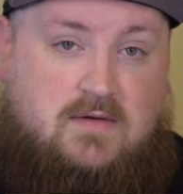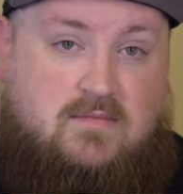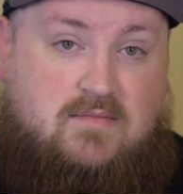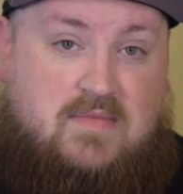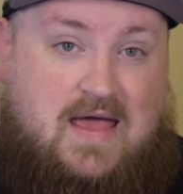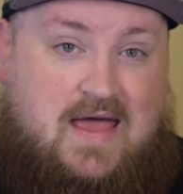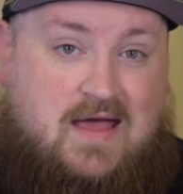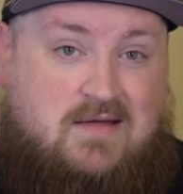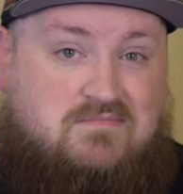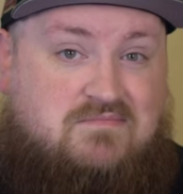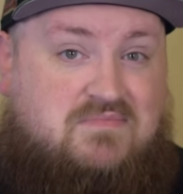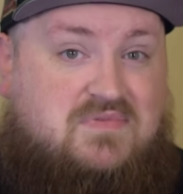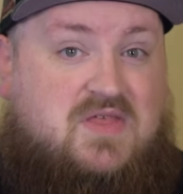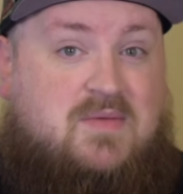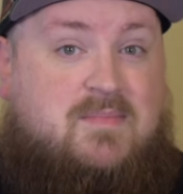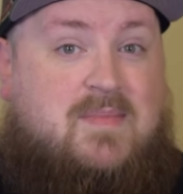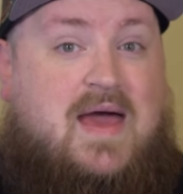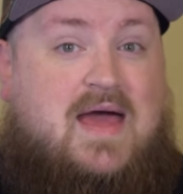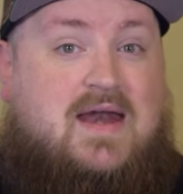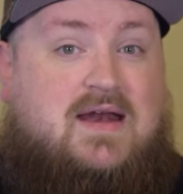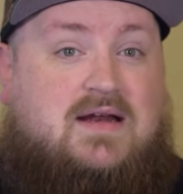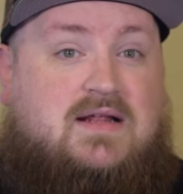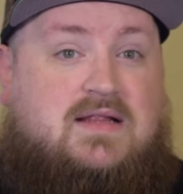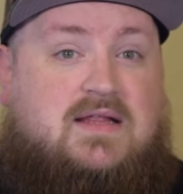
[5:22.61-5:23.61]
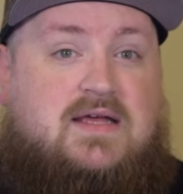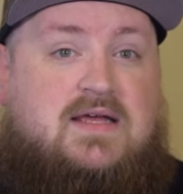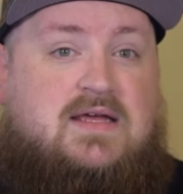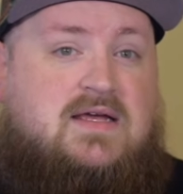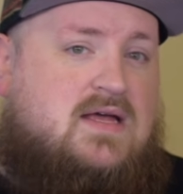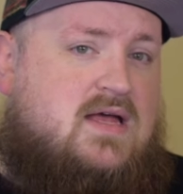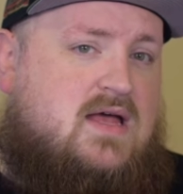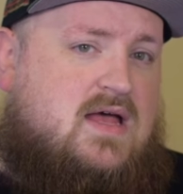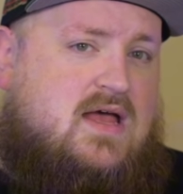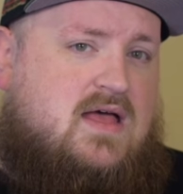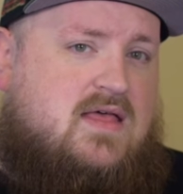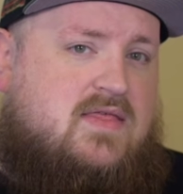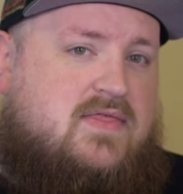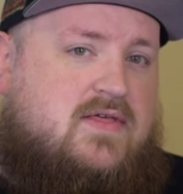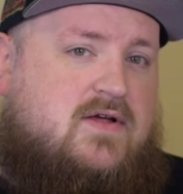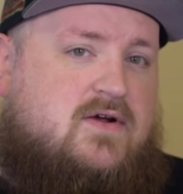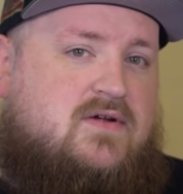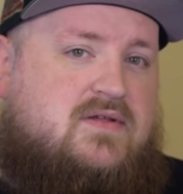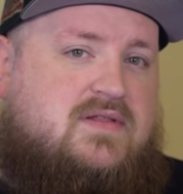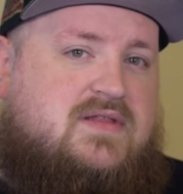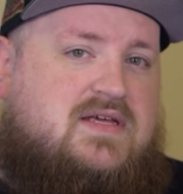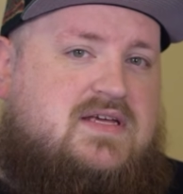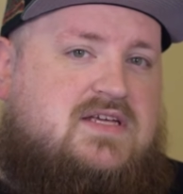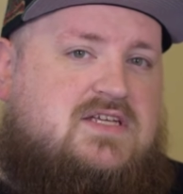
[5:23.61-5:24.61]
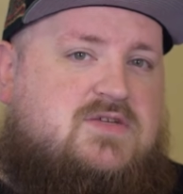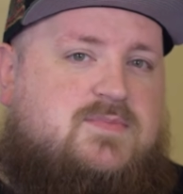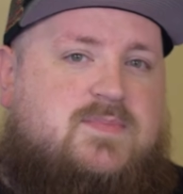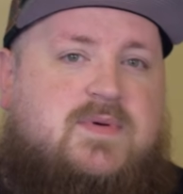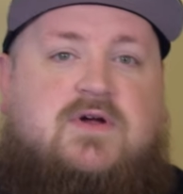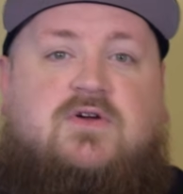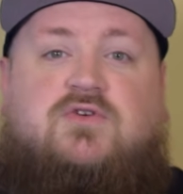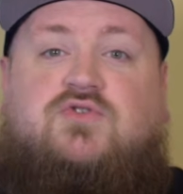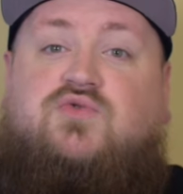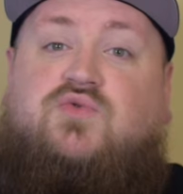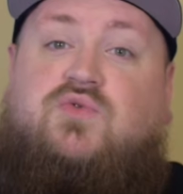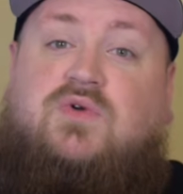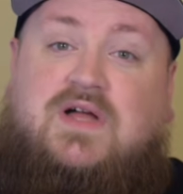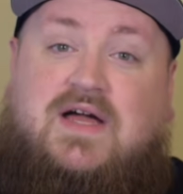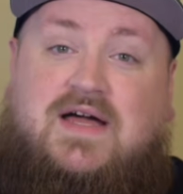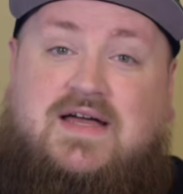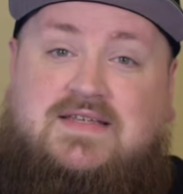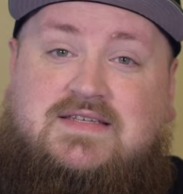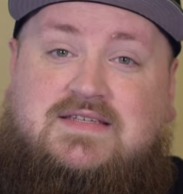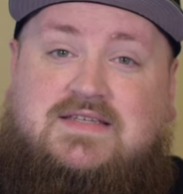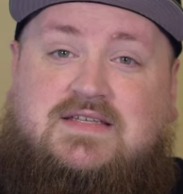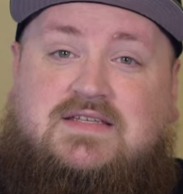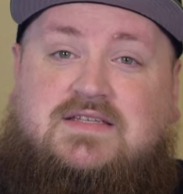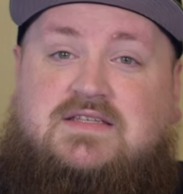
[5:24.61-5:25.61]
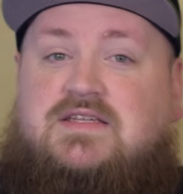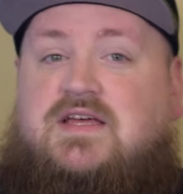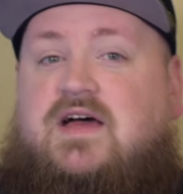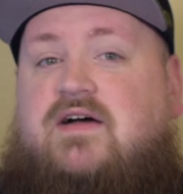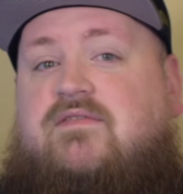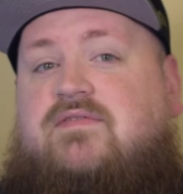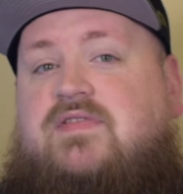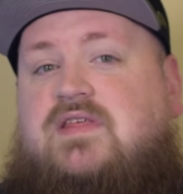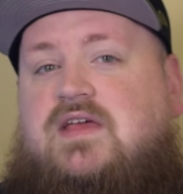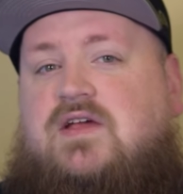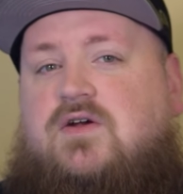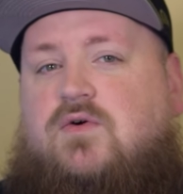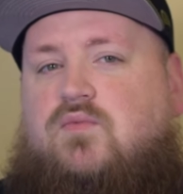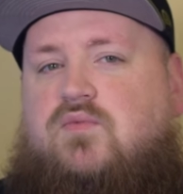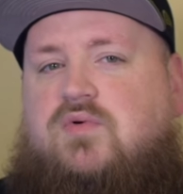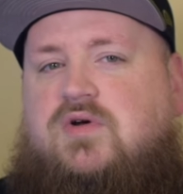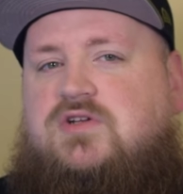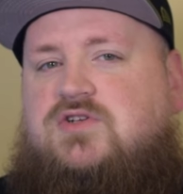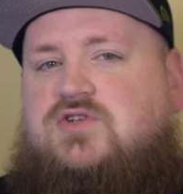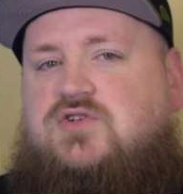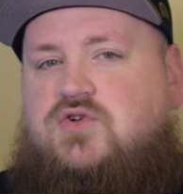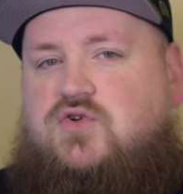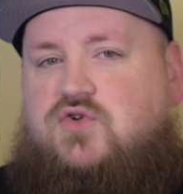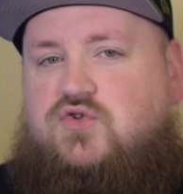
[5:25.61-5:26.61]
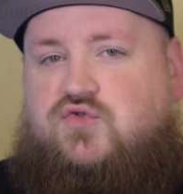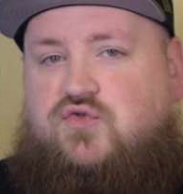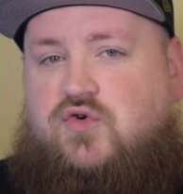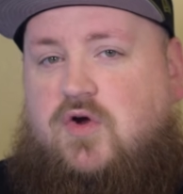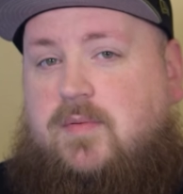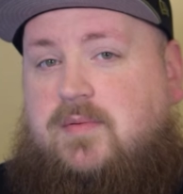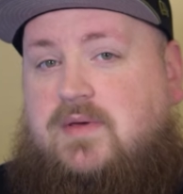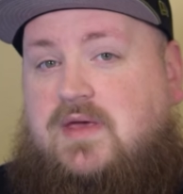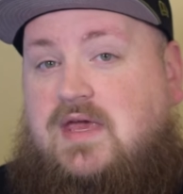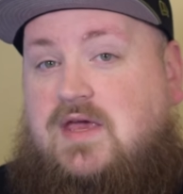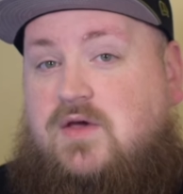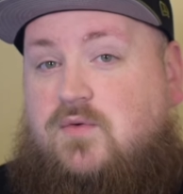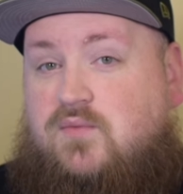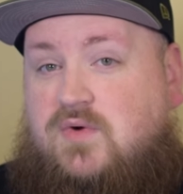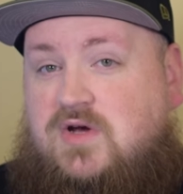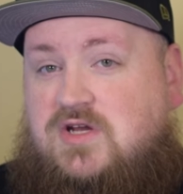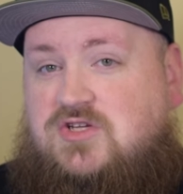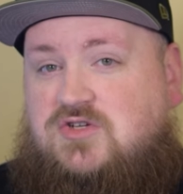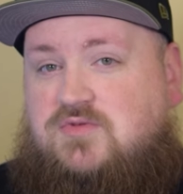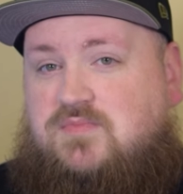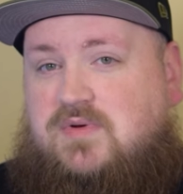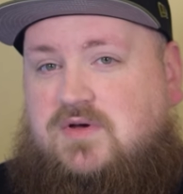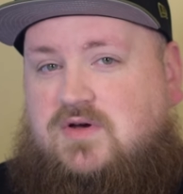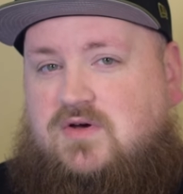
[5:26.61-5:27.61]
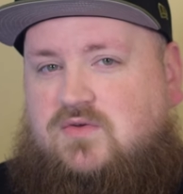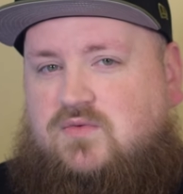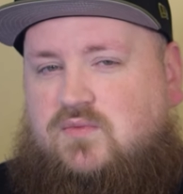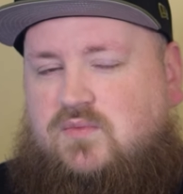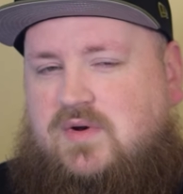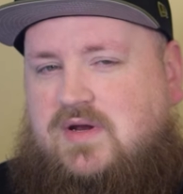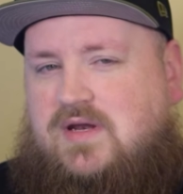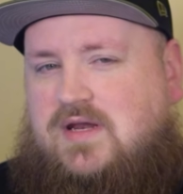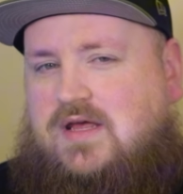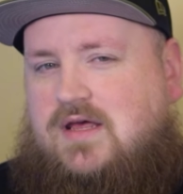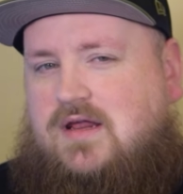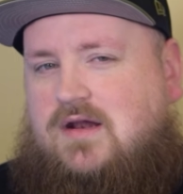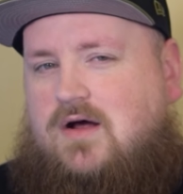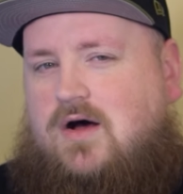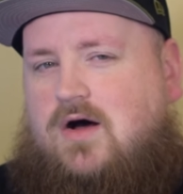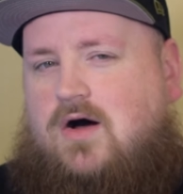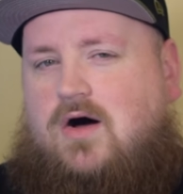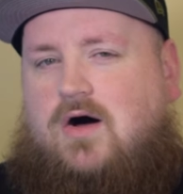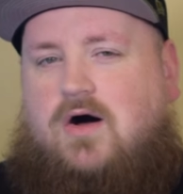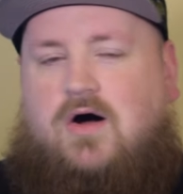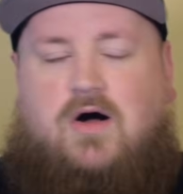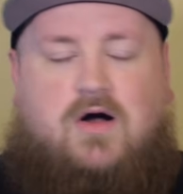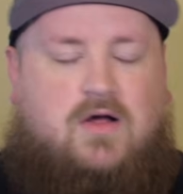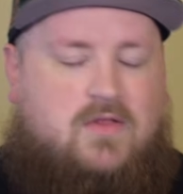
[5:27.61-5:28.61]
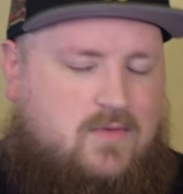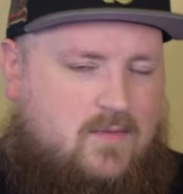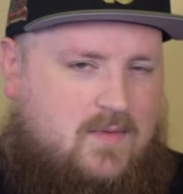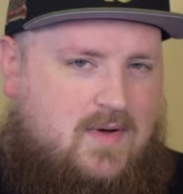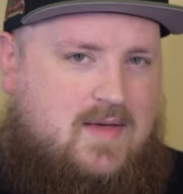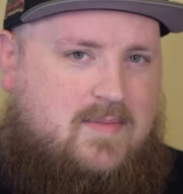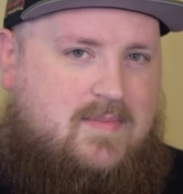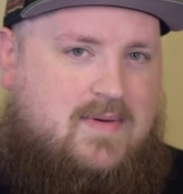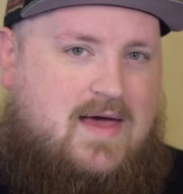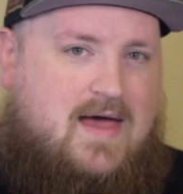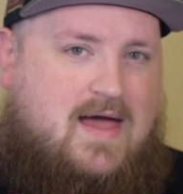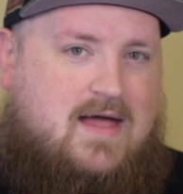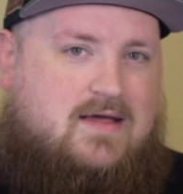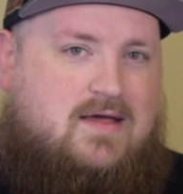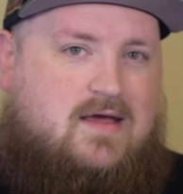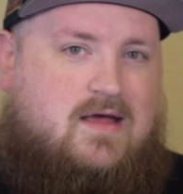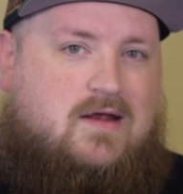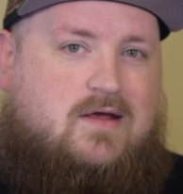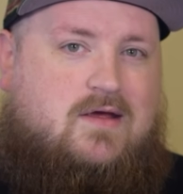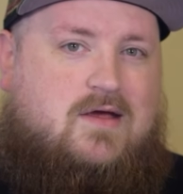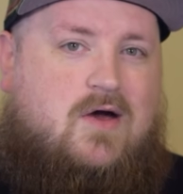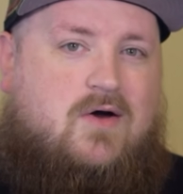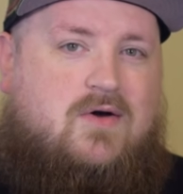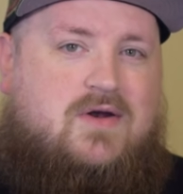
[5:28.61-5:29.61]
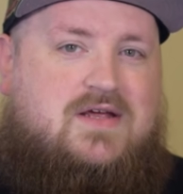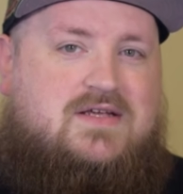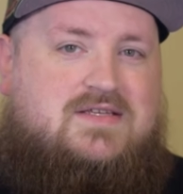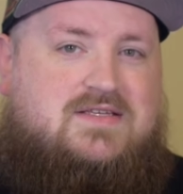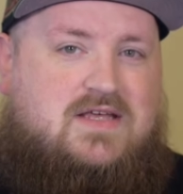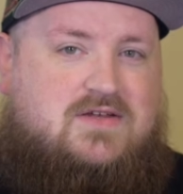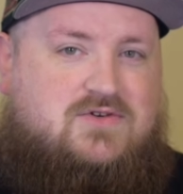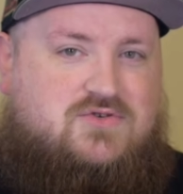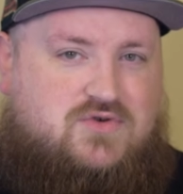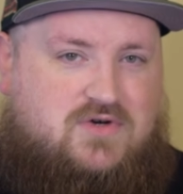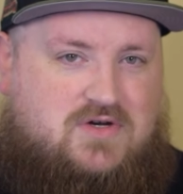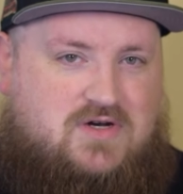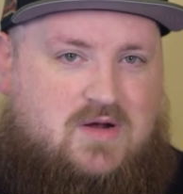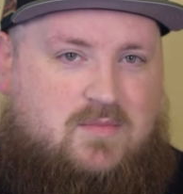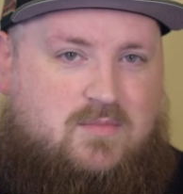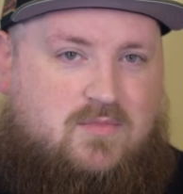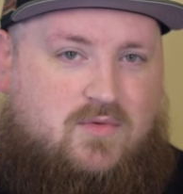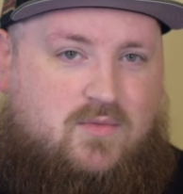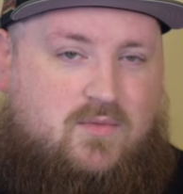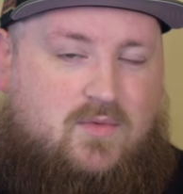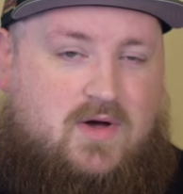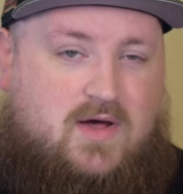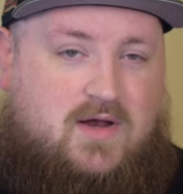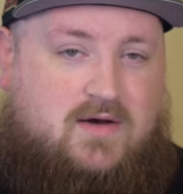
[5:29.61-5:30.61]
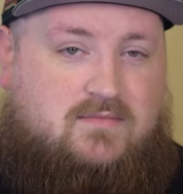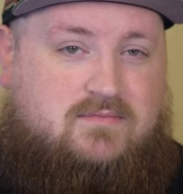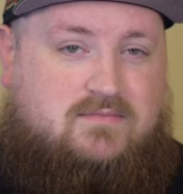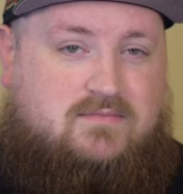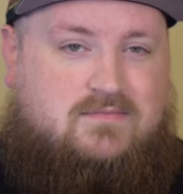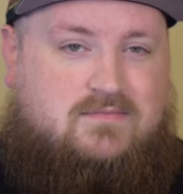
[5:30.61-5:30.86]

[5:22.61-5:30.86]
And thematically, they're the spiritual cousins of the original Tripkee Witch build we did all the way back in Codex entry number 1.